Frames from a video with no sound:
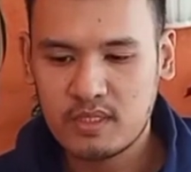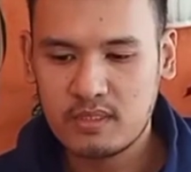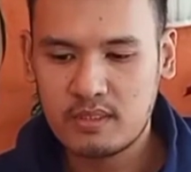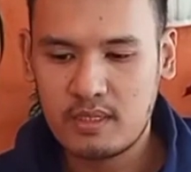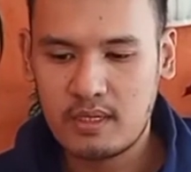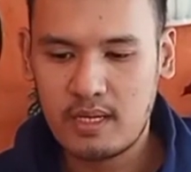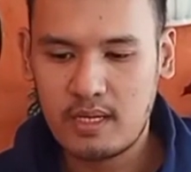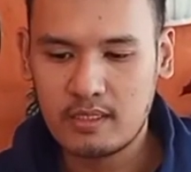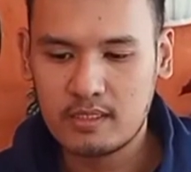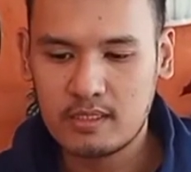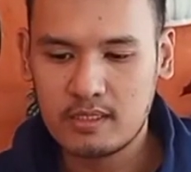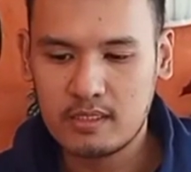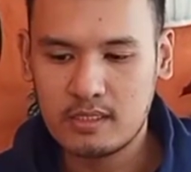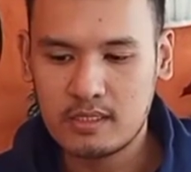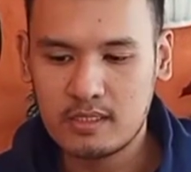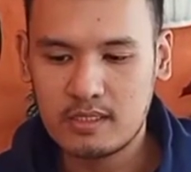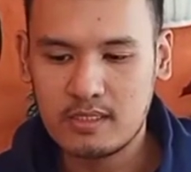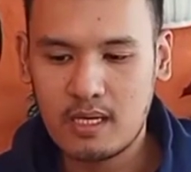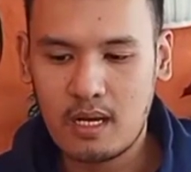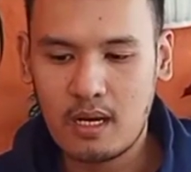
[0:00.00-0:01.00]
The next is
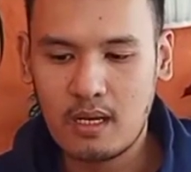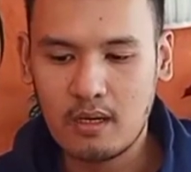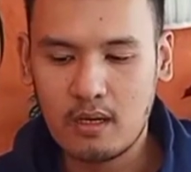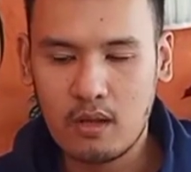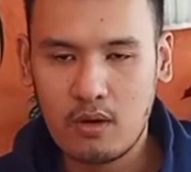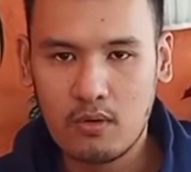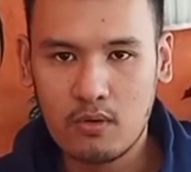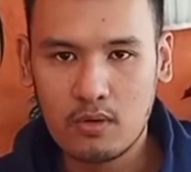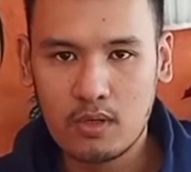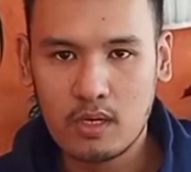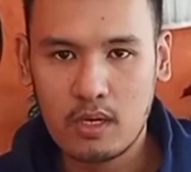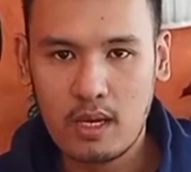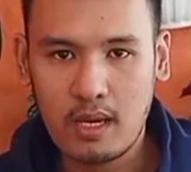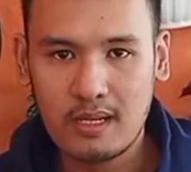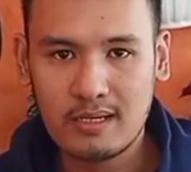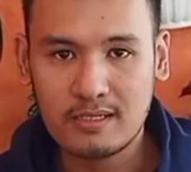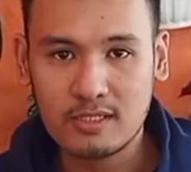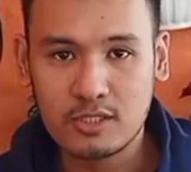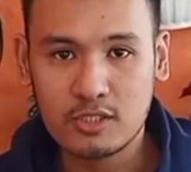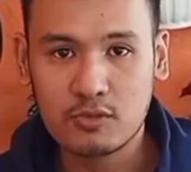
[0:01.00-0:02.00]
dialogue
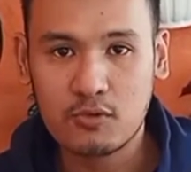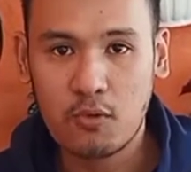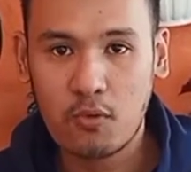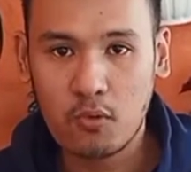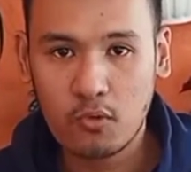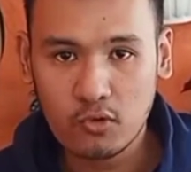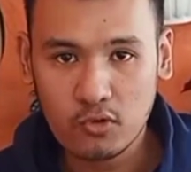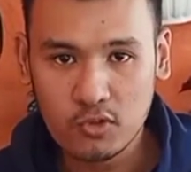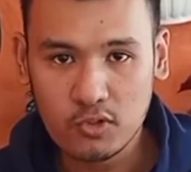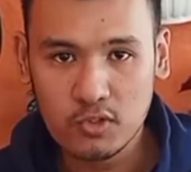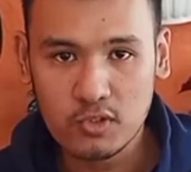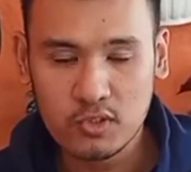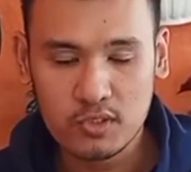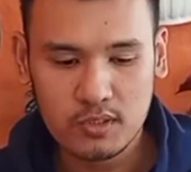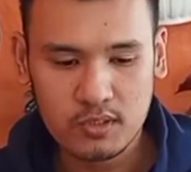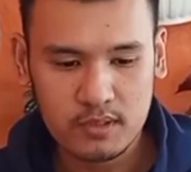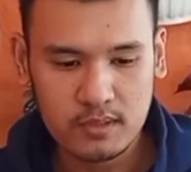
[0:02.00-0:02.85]
and discourse,